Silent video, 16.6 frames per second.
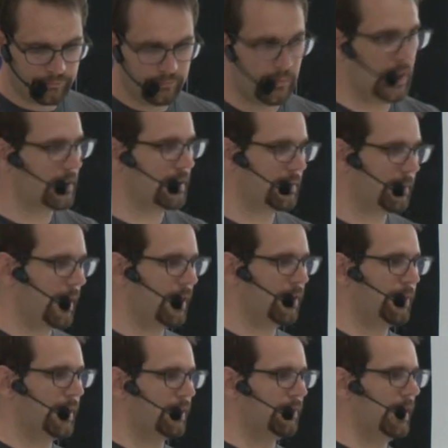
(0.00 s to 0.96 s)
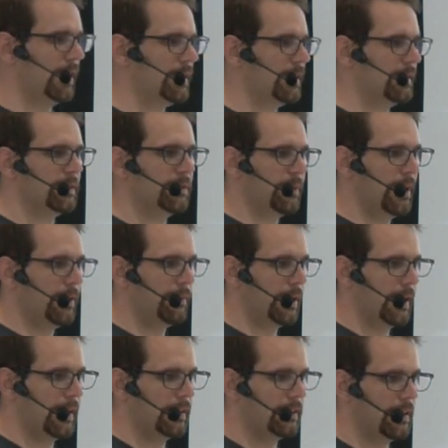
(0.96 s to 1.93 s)
This is, by the way, great. This is why we
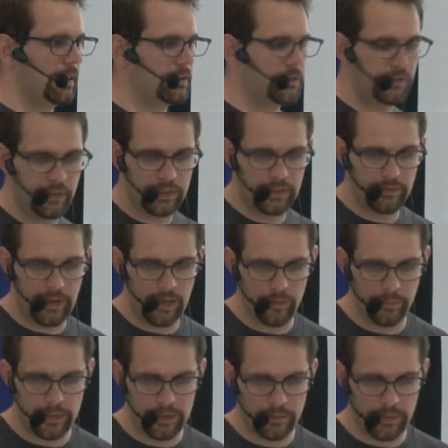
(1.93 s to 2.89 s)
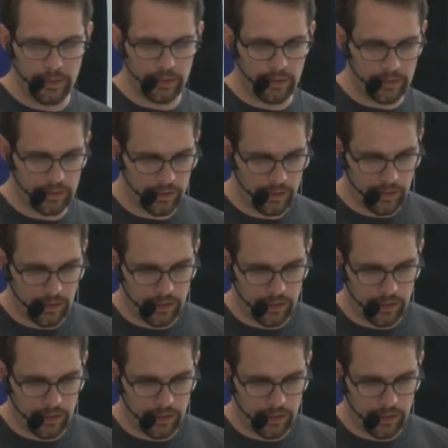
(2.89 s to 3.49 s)
like test-driven development, because